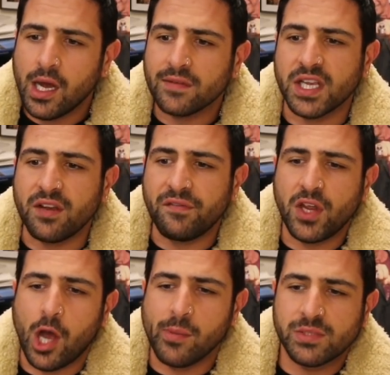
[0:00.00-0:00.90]
I've seen a few
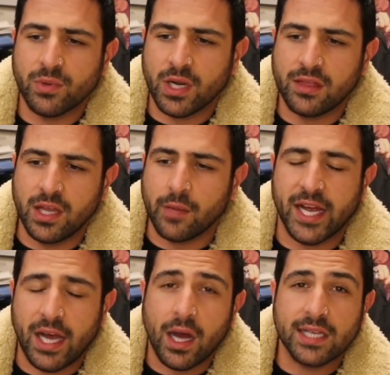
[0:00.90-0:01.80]
comments what I think
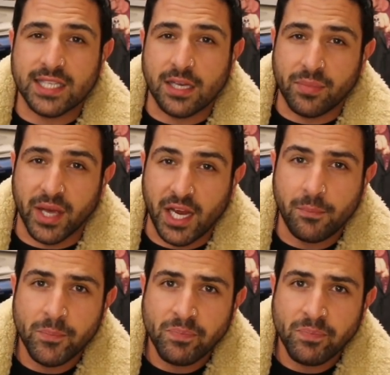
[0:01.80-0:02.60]
about ICP.